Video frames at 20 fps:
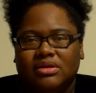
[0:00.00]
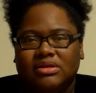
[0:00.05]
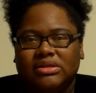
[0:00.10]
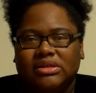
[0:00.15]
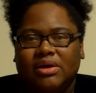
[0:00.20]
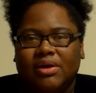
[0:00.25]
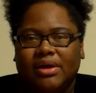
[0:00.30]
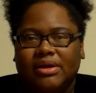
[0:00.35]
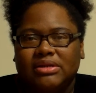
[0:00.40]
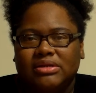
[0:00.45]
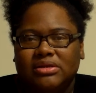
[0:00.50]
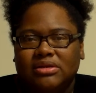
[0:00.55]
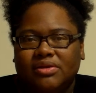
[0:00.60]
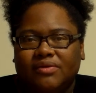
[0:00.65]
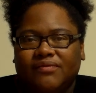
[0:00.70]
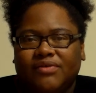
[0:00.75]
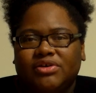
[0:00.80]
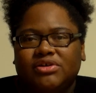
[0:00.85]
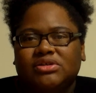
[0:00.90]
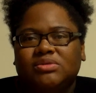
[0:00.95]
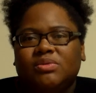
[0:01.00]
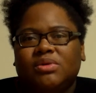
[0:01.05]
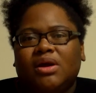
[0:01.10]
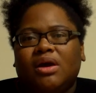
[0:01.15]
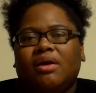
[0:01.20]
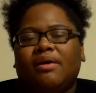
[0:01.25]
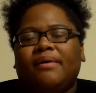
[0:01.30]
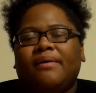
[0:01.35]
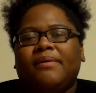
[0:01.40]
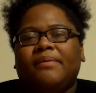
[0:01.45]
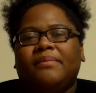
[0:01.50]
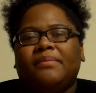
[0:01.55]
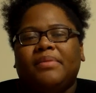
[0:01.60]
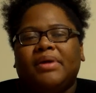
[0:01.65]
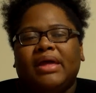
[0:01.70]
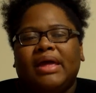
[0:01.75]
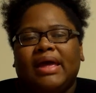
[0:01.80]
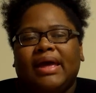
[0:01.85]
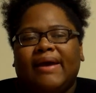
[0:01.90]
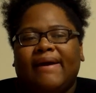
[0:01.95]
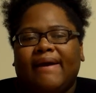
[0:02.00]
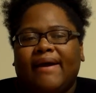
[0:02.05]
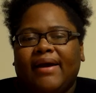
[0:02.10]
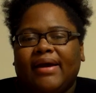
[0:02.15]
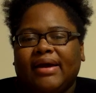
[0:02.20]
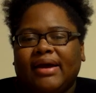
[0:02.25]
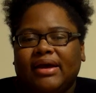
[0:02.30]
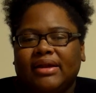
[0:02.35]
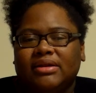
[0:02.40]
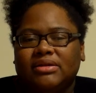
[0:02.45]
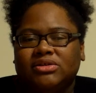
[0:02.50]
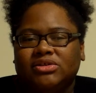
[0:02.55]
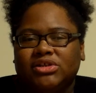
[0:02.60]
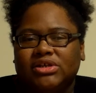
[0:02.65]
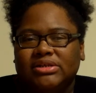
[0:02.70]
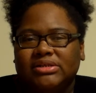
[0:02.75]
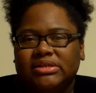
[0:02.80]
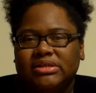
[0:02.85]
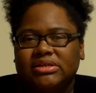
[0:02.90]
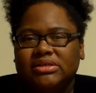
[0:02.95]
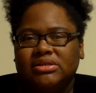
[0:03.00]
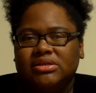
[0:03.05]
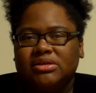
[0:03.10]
So I took the first one home. I got adjusted